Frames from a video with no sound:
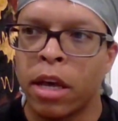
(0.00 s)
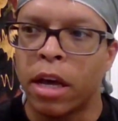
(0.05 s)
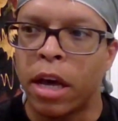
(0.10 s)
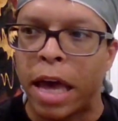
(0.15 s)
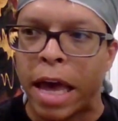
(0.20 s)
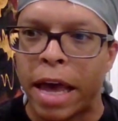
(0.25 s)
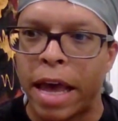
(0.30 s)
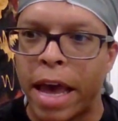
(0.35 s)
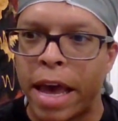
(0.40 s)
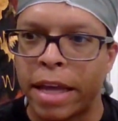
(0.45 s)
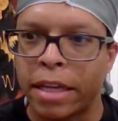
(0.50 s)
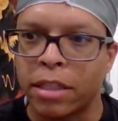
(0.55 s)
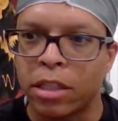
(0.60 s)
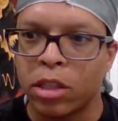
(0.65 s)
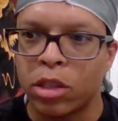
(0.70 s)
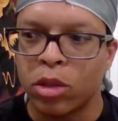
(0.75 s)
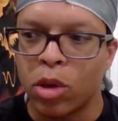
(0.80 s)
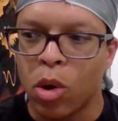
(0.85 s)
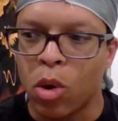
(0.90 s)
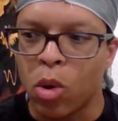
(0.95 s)
And
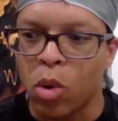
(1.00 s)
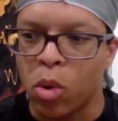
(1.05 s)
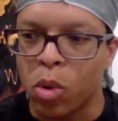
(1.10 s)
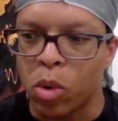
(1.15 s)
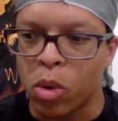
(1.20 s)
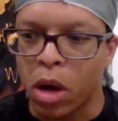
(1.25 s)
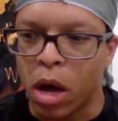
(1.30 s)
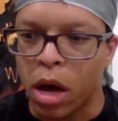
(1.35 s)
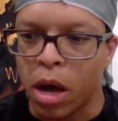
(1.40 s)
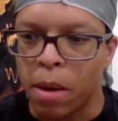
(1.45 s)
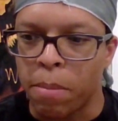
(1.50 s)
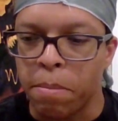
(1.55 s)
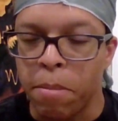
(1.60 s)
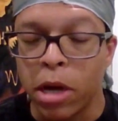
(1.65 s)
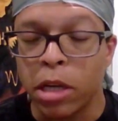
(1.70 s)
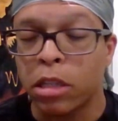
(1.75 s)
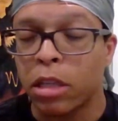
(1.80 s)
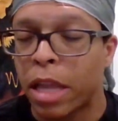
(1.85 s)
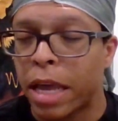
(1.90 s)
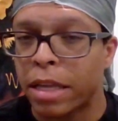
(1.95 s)
so,
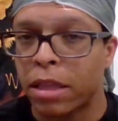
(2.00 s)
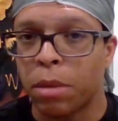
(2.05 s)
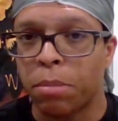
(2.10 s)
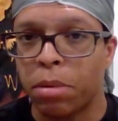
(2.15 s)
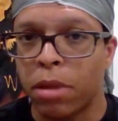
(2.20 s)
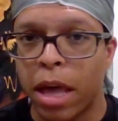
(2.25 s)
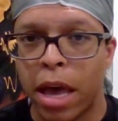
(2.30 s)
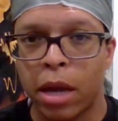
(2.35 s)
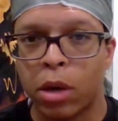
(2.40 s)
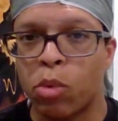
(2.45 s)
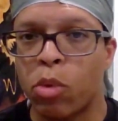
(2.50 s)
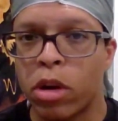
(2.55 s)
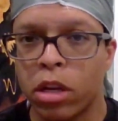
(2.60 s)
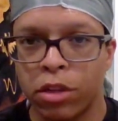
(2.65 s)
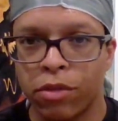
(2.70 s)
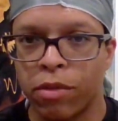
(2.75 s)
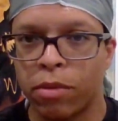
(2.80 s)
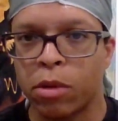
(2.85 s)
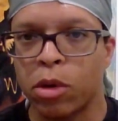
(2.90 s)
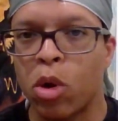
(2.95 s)
much like the plan
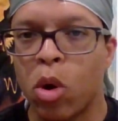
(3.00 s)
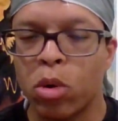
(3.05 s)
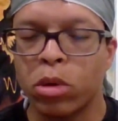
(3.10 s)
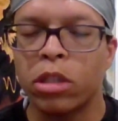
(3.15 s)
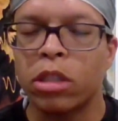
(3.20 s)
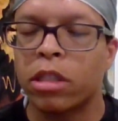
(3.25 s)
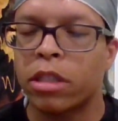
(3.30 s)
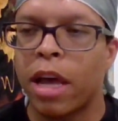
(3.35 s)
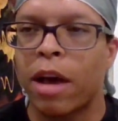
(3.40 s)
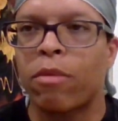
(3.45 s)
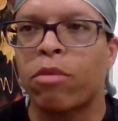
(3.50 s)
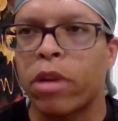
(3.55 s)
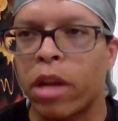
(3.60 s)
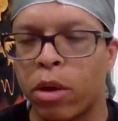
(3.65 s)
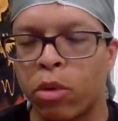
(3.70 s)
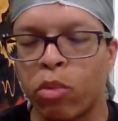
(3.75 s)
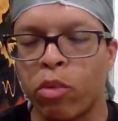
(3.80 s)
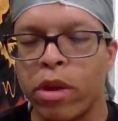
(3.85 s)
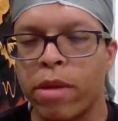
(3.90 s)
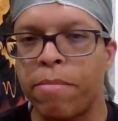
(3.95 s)
was from the coaching staff when
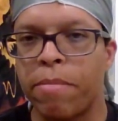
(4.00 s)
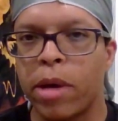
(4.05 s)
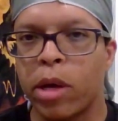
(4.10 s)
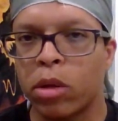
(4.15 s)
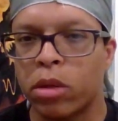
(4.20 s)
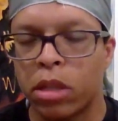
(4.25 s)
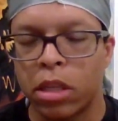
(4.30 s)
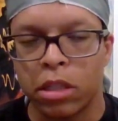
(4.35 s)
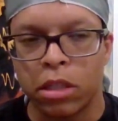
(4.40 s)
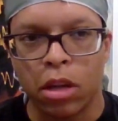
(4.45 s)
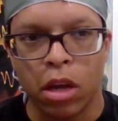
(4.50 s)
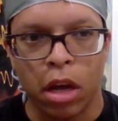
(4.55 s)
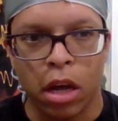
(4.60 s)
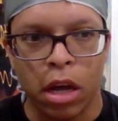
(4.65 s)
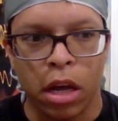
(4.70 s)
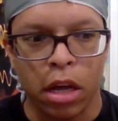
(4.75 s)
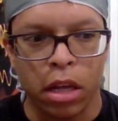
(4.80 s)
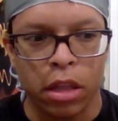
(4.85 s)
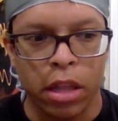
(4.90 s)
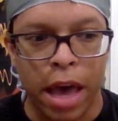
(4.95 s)
they rebuilt this,
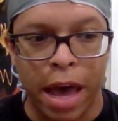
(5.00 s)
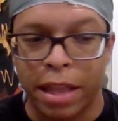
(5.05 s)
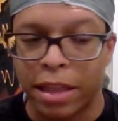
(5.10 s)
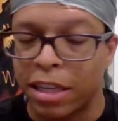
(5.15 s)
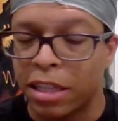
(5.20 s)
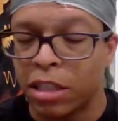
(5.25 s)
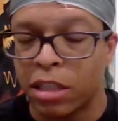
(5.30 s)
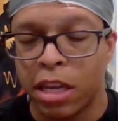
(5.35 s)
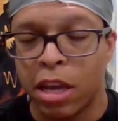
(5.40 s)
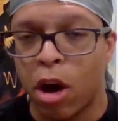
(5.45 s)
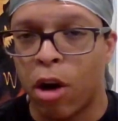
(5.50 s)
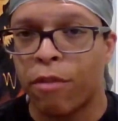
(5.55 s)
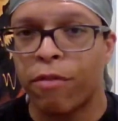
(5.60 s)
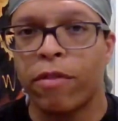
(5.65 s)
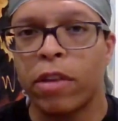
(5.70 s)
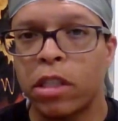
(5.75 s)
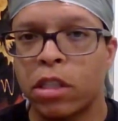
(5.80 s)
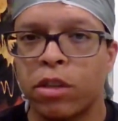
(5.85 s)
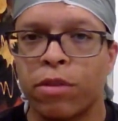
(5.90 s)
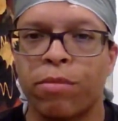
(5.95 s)
at least the
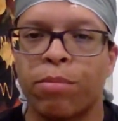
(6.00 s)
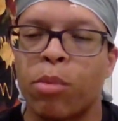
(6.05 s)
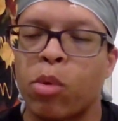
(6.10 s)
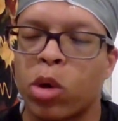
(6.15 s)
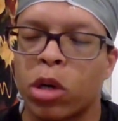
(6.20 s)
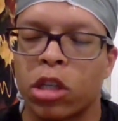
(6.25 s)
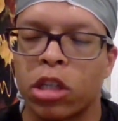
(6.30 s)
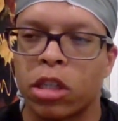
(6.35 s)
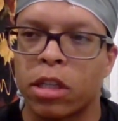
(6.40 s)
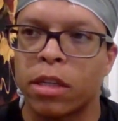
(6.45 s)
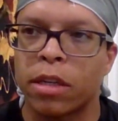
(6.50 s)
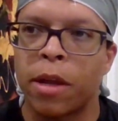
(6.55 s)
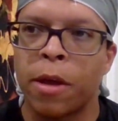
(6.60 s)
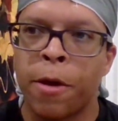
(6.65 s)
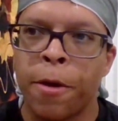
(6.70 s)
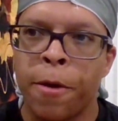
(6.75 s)
offensive portion,